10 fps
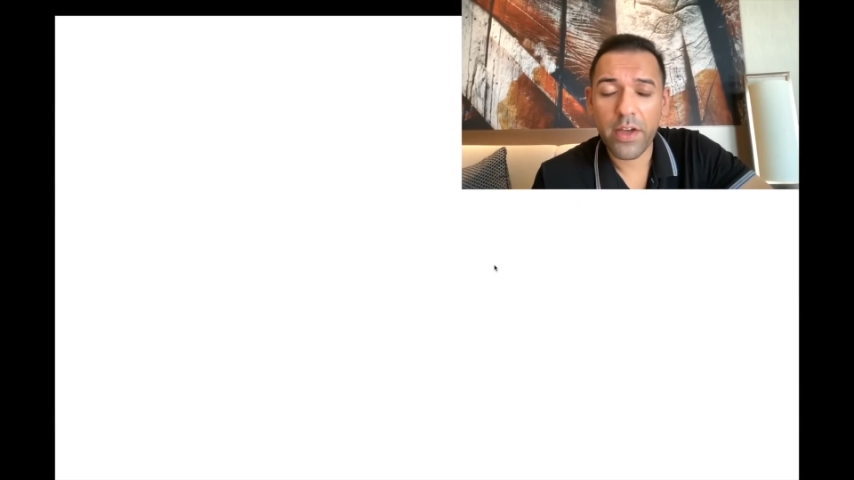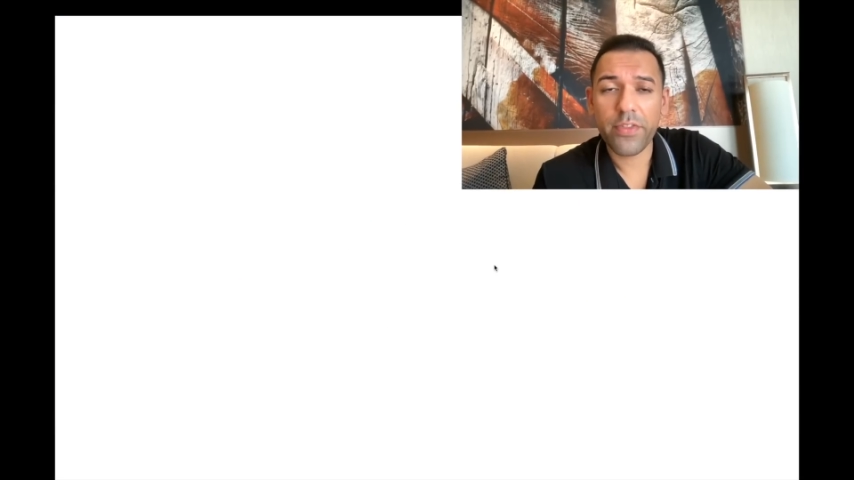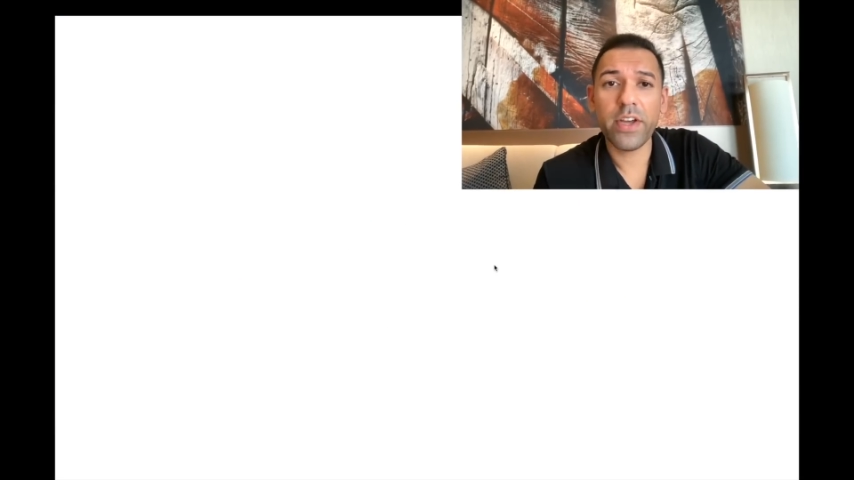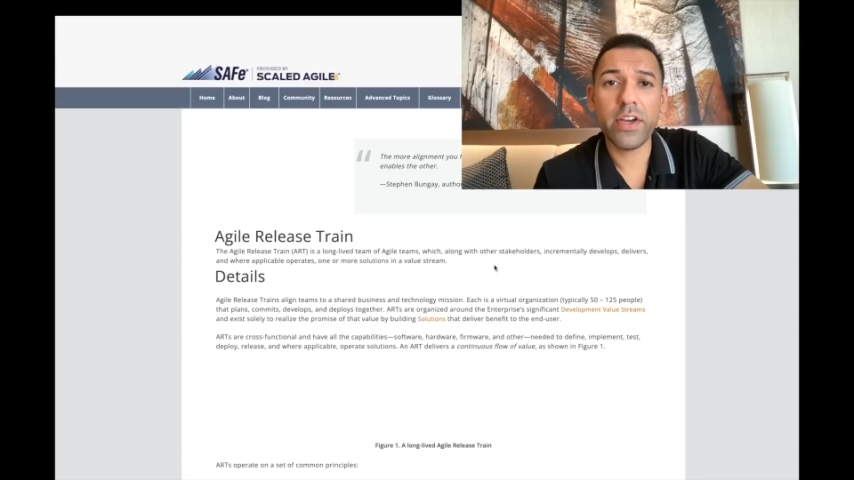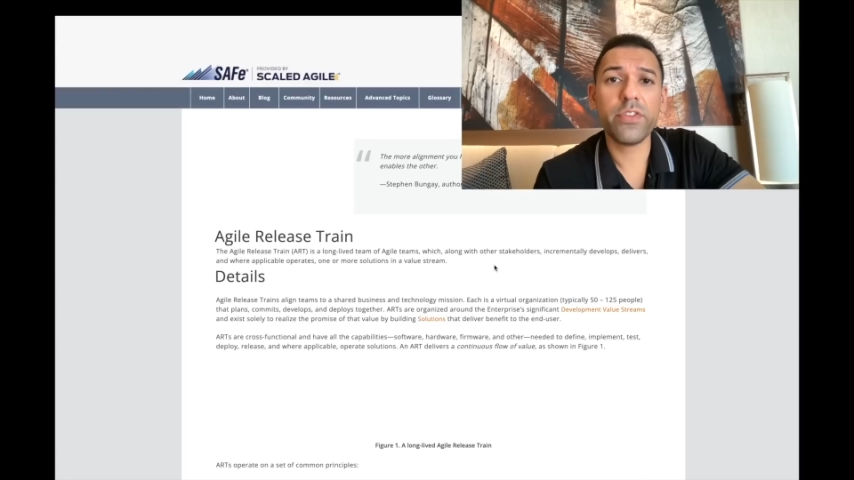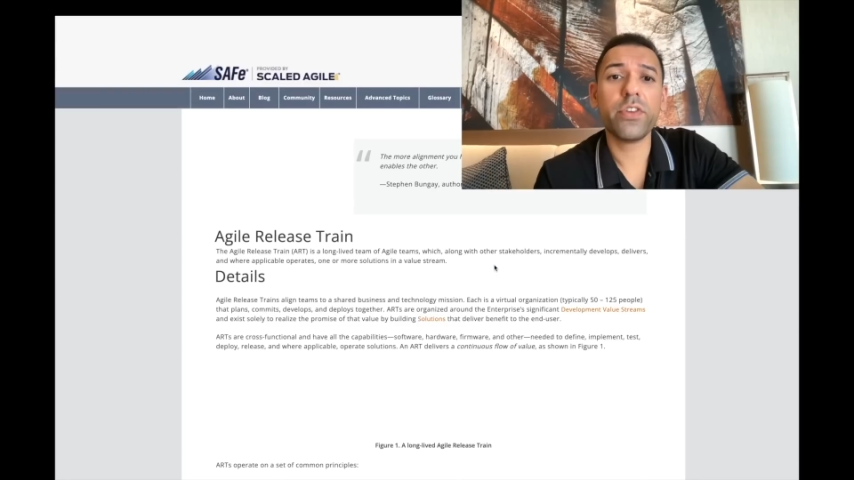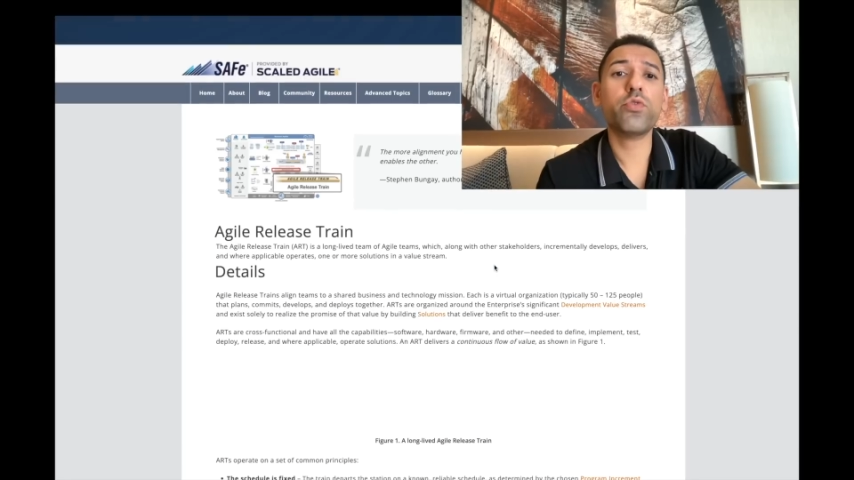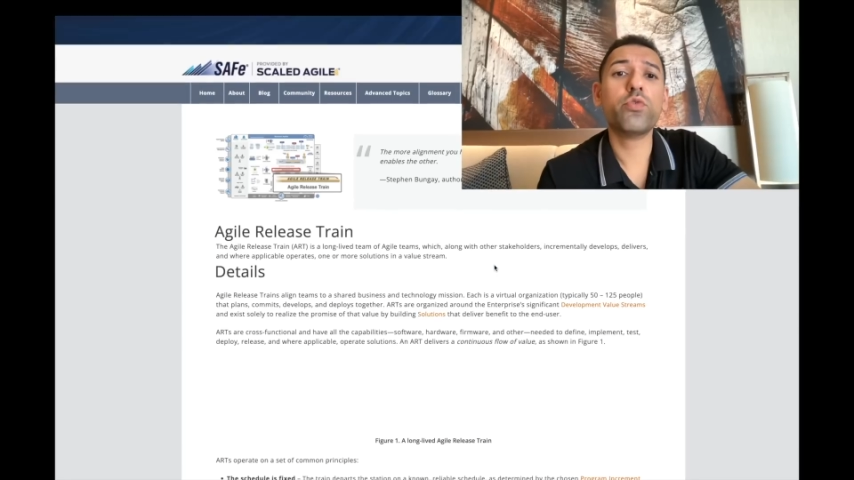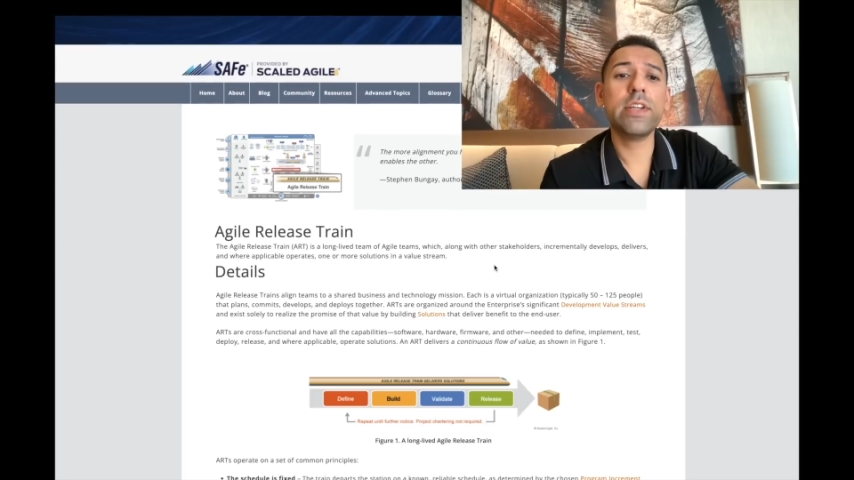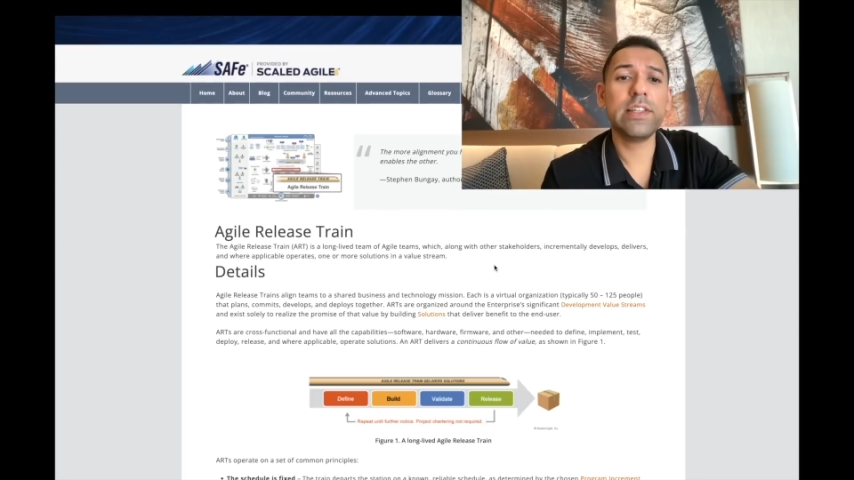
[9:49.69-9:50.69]

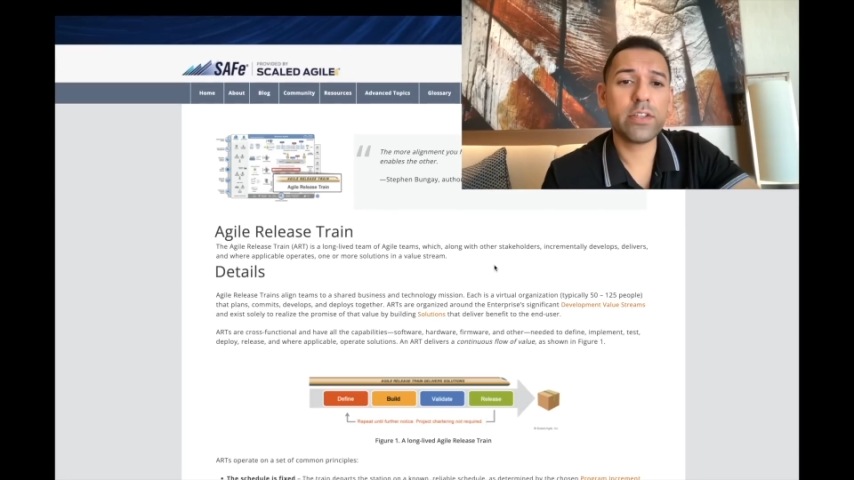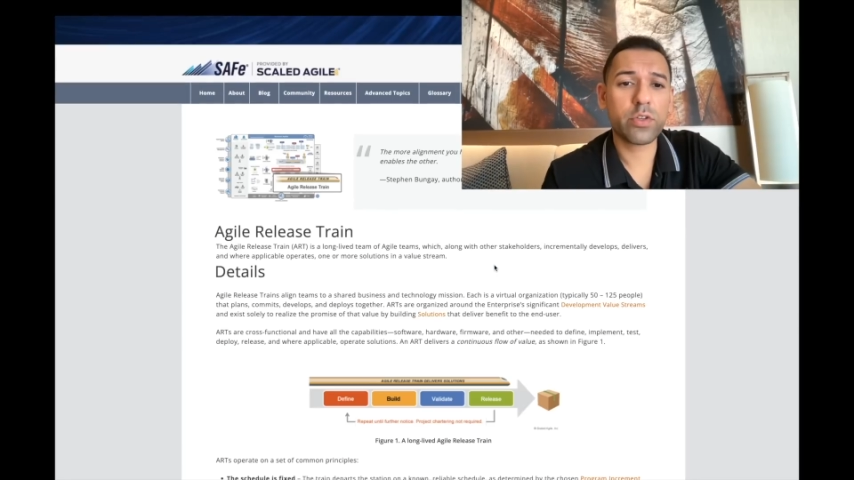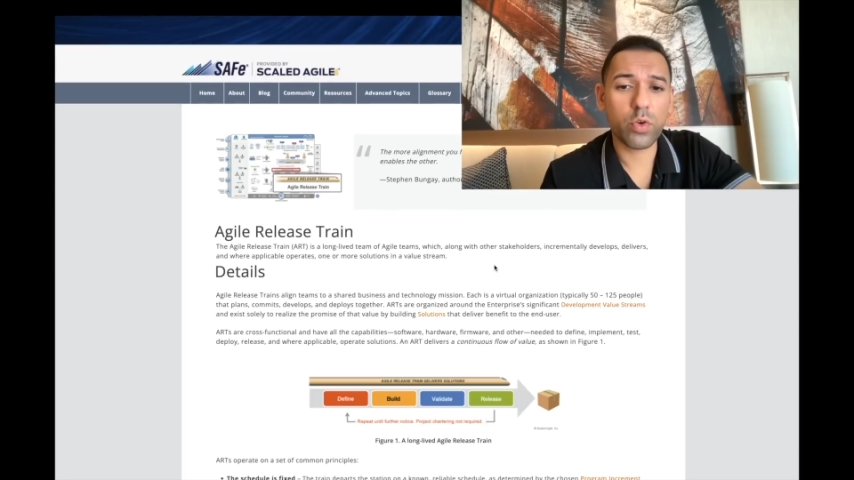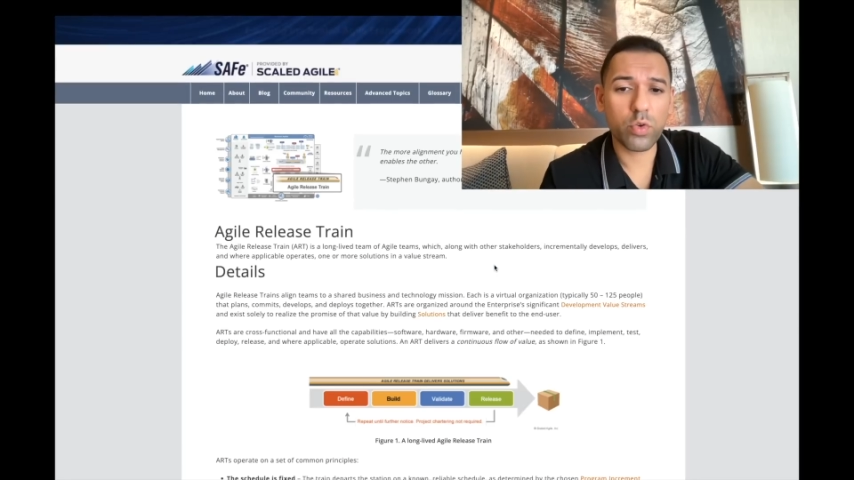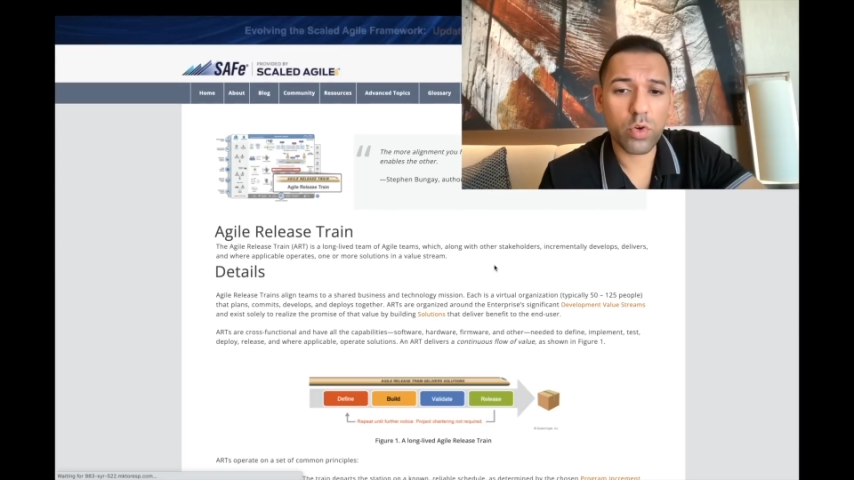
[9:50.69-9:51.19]
really cool